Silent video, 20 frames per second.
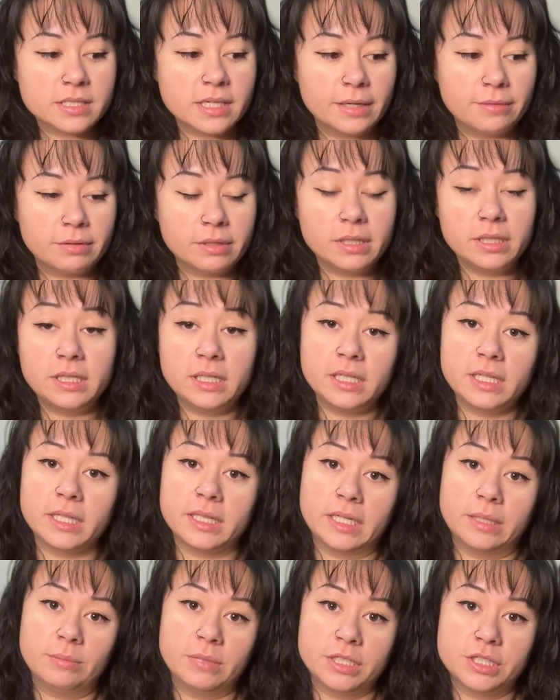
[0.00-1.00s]
I really didn't get
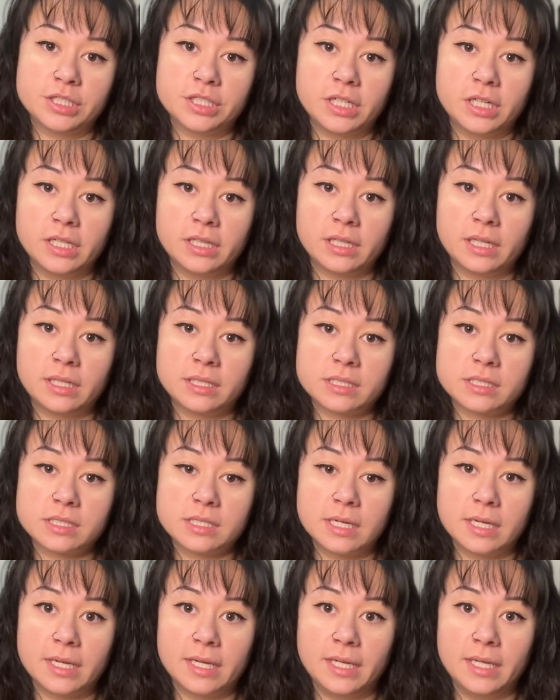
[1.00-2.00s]
that much done last
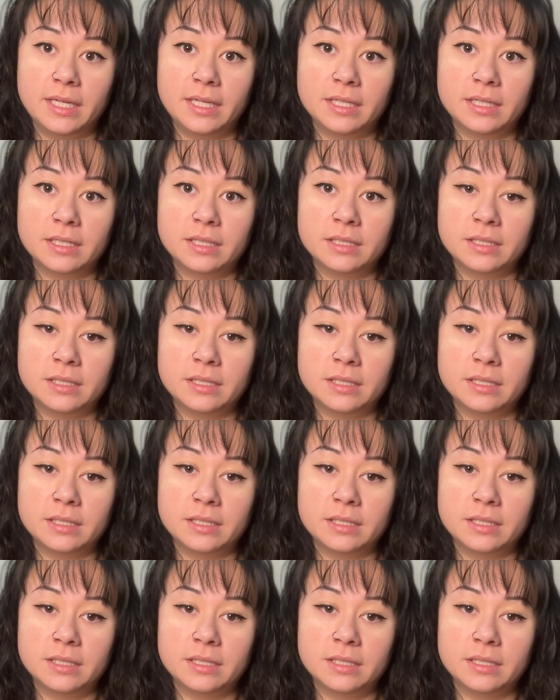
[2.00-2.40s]
night.